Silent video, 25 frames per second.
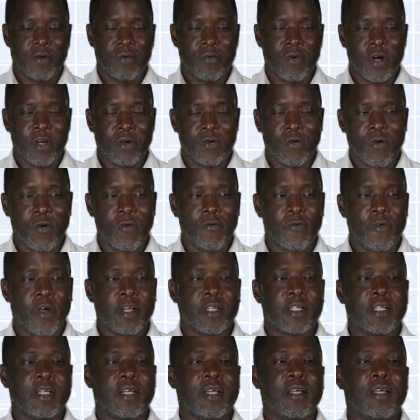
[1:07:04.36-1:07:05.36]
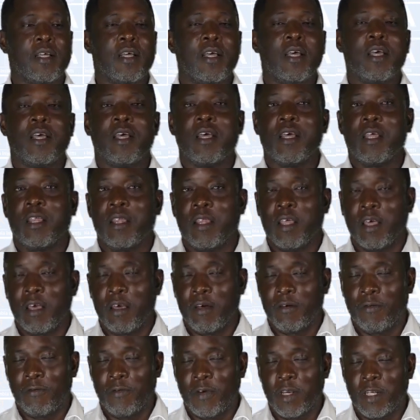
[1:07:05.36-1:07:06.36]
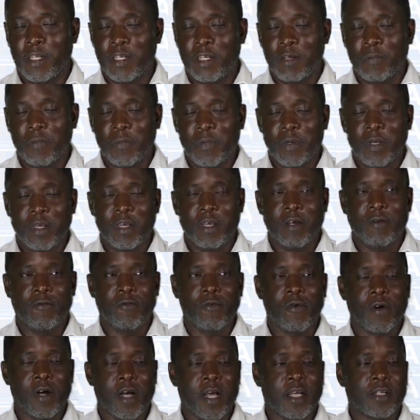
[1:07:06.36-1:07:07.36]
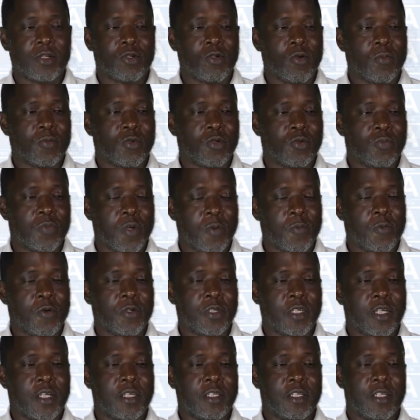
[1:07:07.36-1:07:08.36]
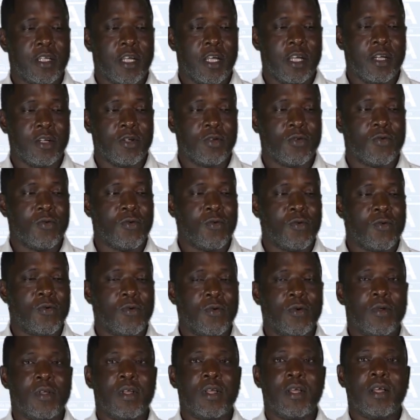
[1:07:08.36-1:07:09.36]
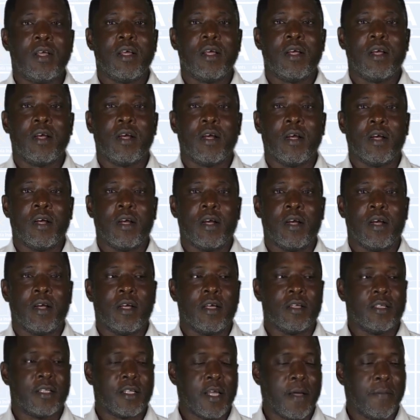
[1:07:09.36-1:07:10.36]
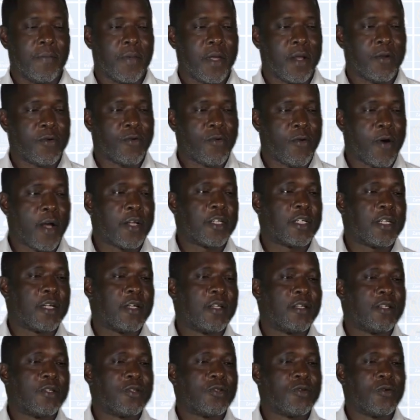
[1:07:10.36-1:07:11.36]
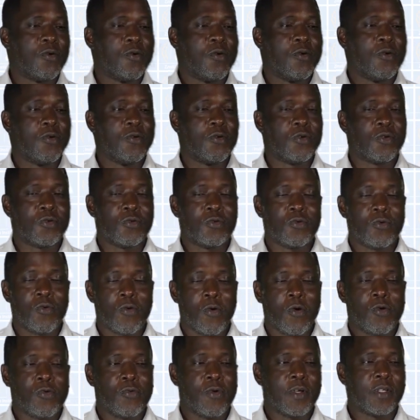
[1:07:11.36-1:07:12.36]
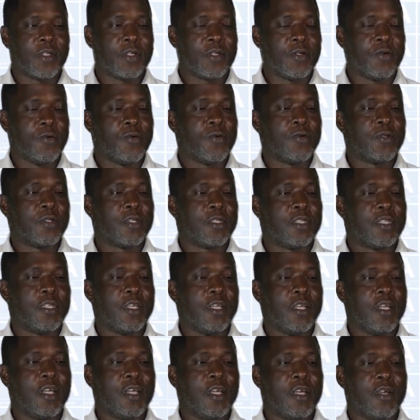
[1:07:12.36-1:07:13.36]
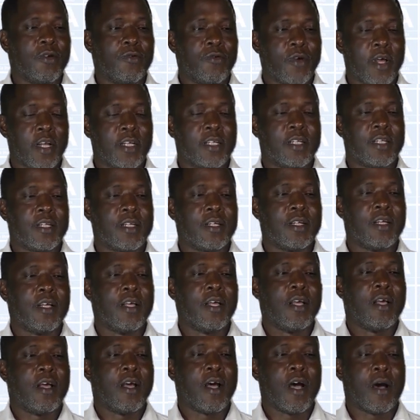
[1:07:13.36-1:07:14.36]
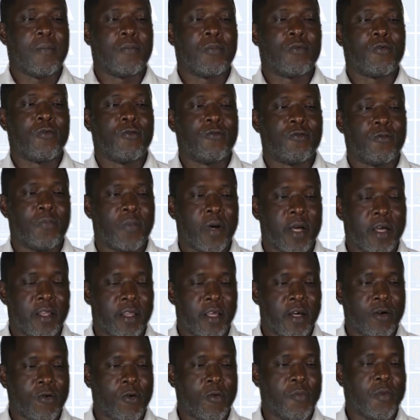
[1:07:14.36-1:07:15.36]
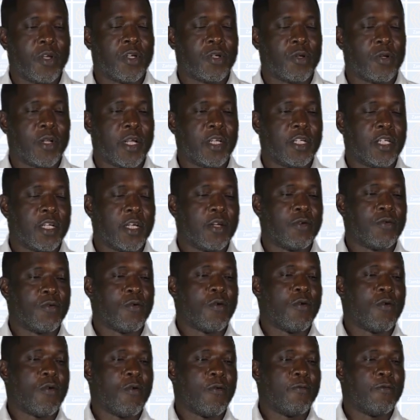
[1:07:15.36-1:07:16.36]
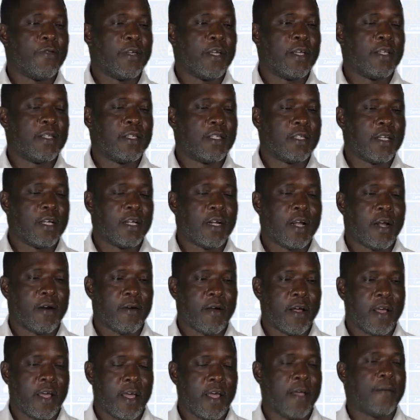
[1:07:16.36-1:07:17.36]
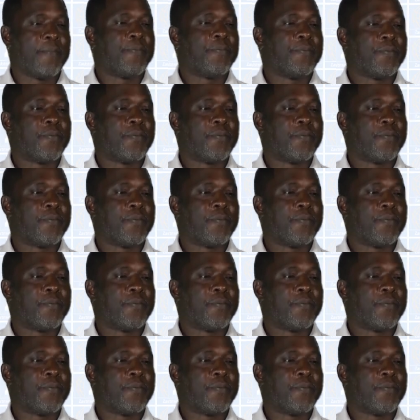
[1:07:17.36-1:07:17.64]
when converting the VDP for customs purposes into Zambian kwacha. So you should always use the rate approved by the Commissioner General of the ZRA.